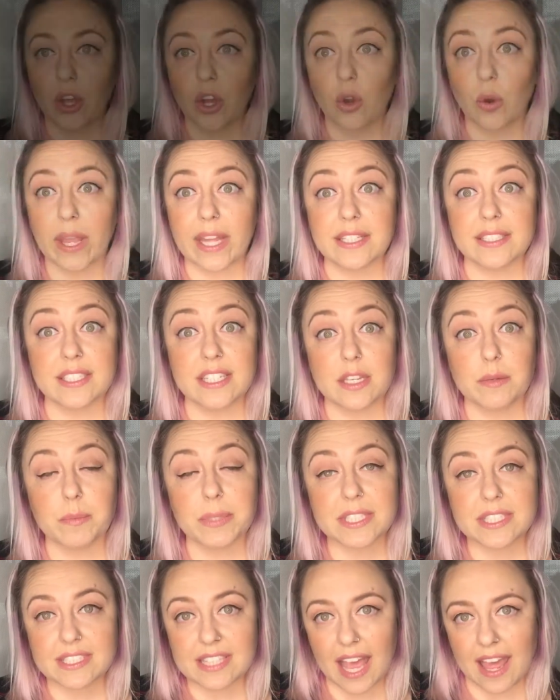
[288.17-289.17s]
Okay, deep
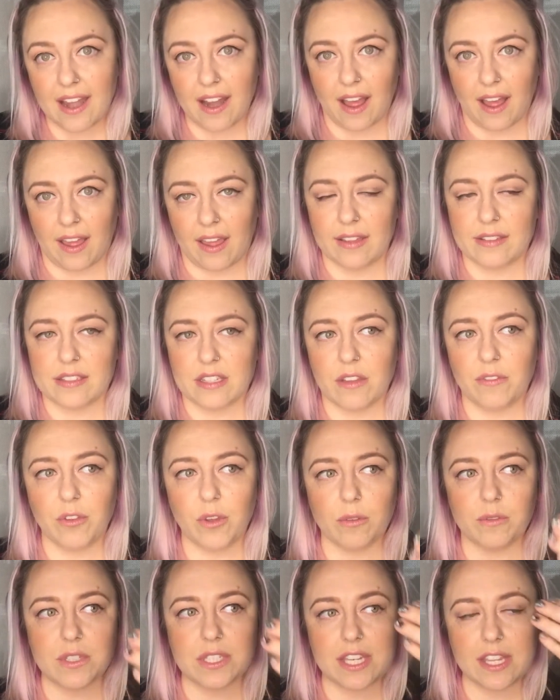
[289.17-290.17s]
set eyes. If
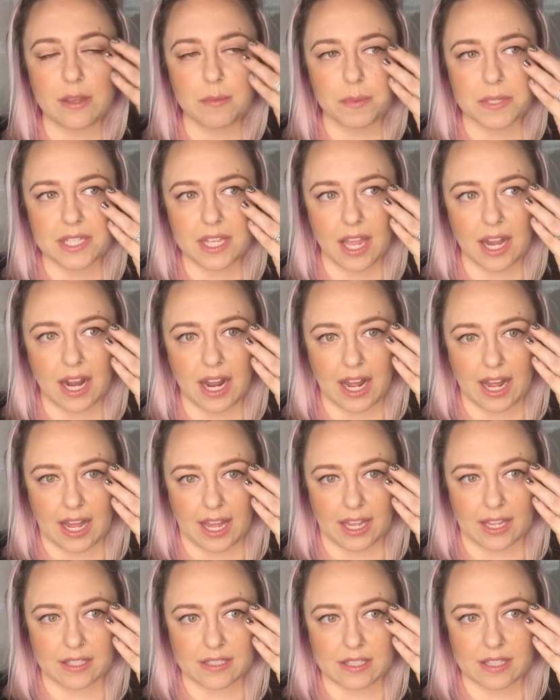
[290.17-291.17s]
you have deep set
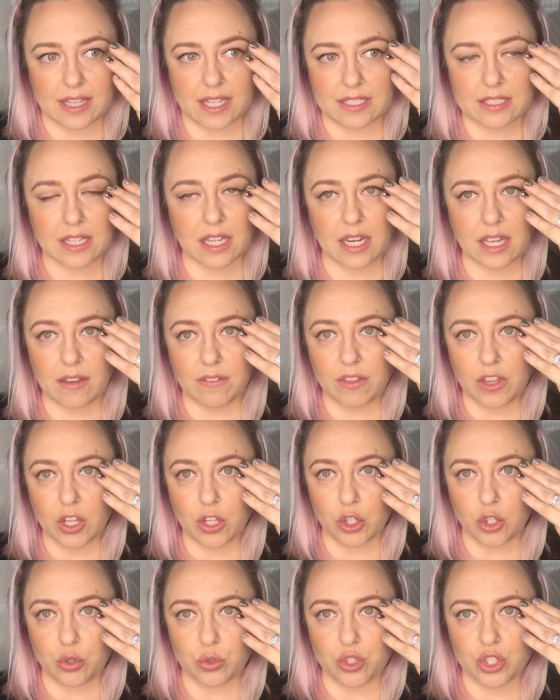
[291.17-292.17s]
eyes, that's gonna give the
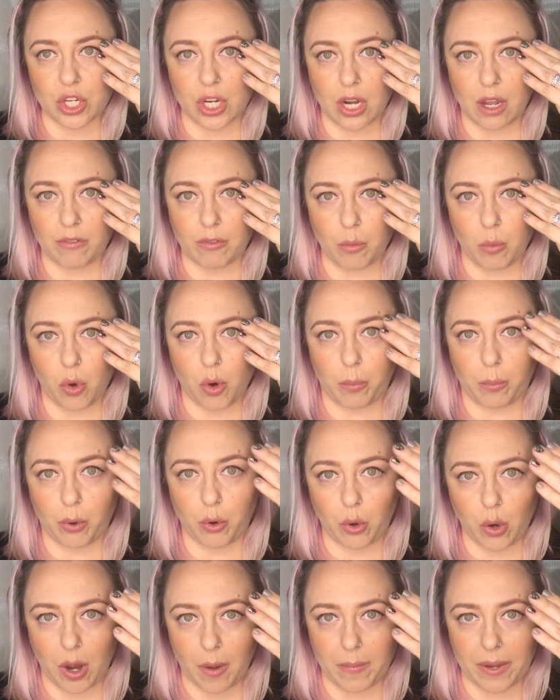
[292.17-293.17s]
illusion of a more
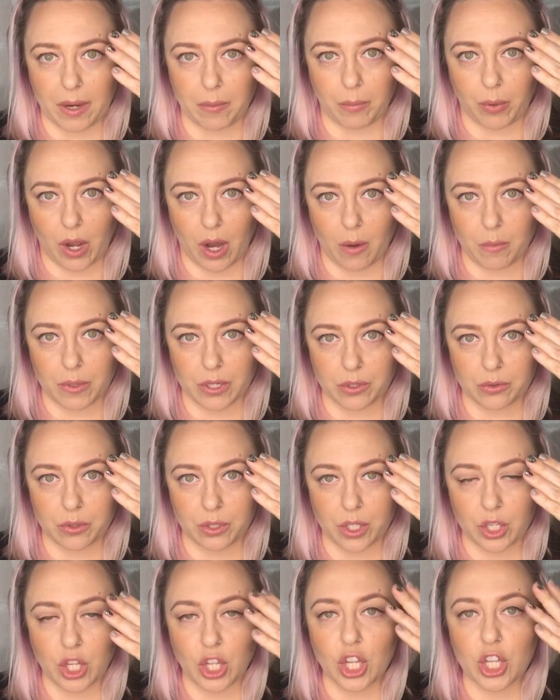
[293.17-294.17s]
prominent brow bone.
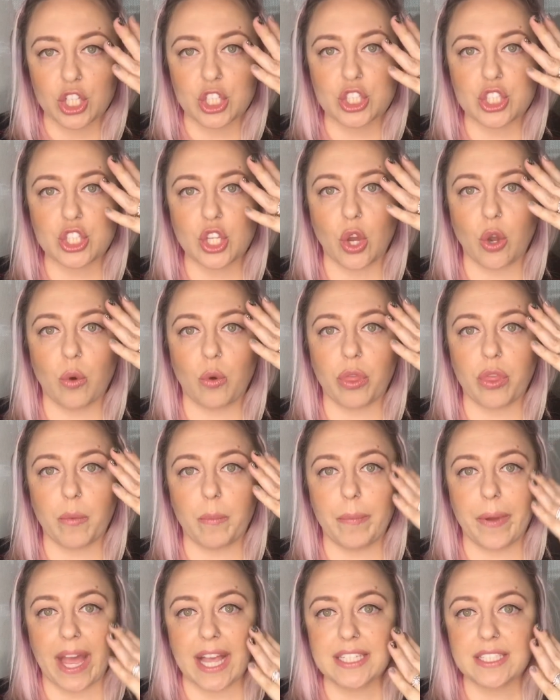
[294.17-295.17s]
So the
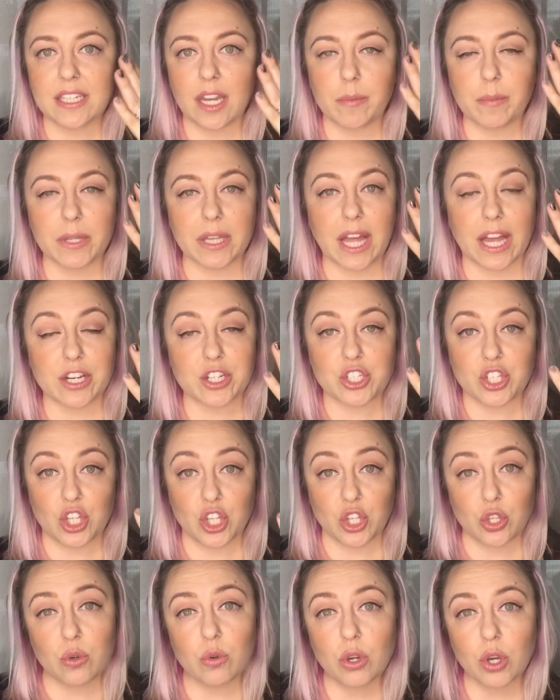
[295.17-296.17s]
best type of lash that
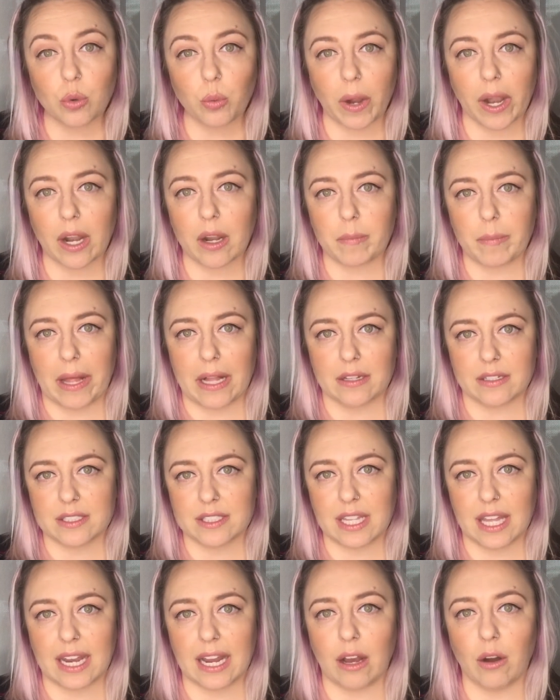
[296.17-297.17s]
you could wear to balance
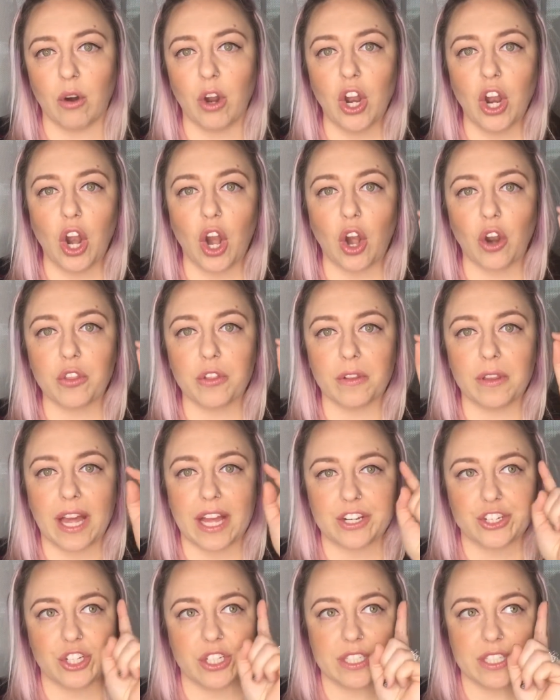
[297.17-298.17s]
that out are the
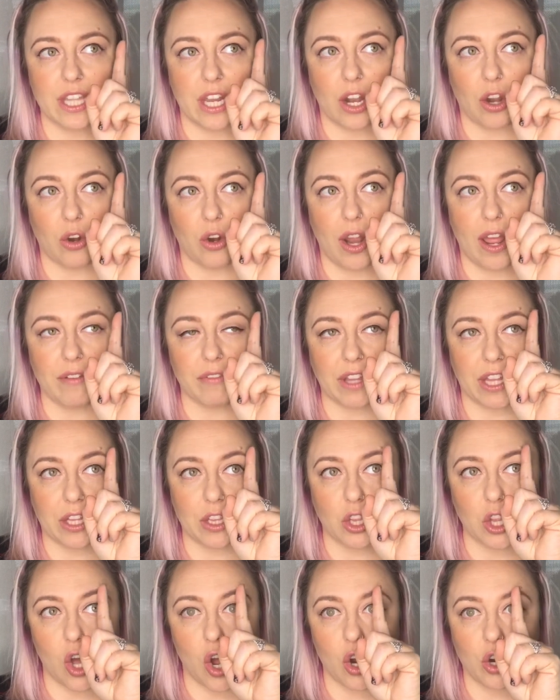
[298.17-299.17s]
lashes that have like
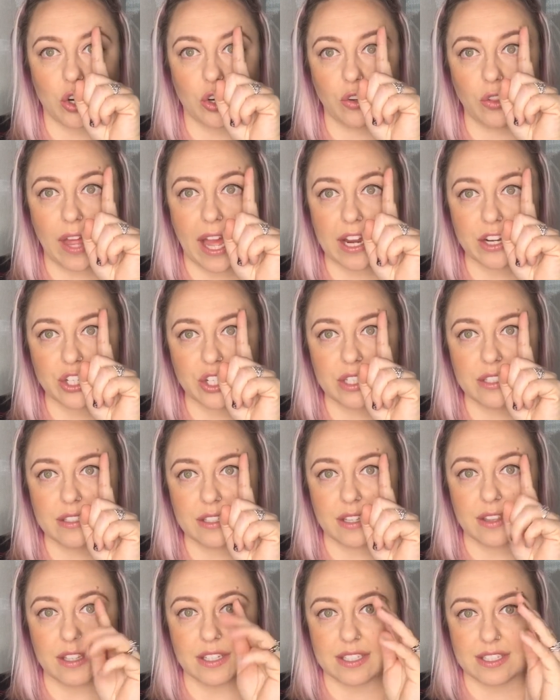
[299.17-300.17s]
longer lashes
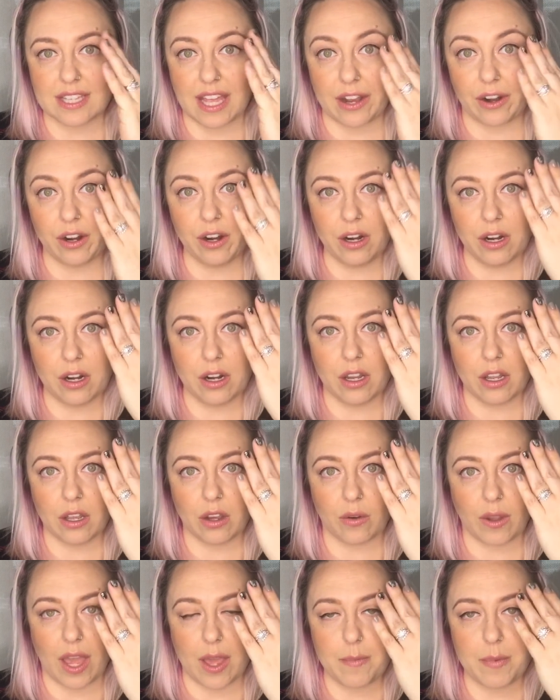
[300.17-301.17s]
in the center,
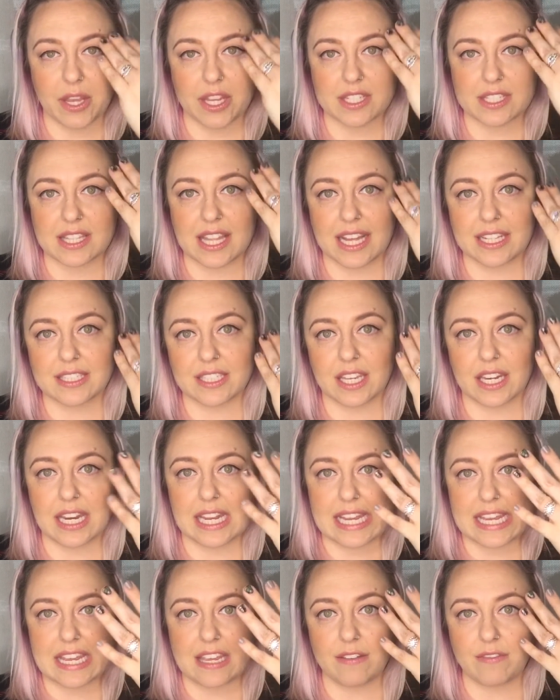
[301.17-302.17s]
okay, because that's gonna
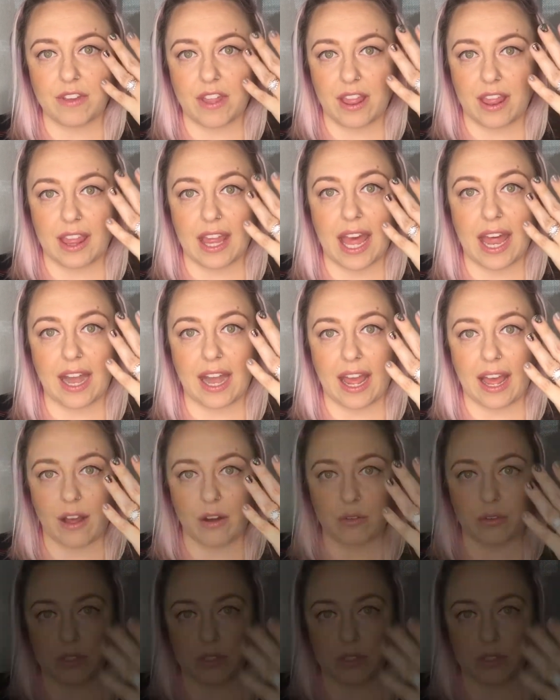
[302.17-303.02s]
even that out.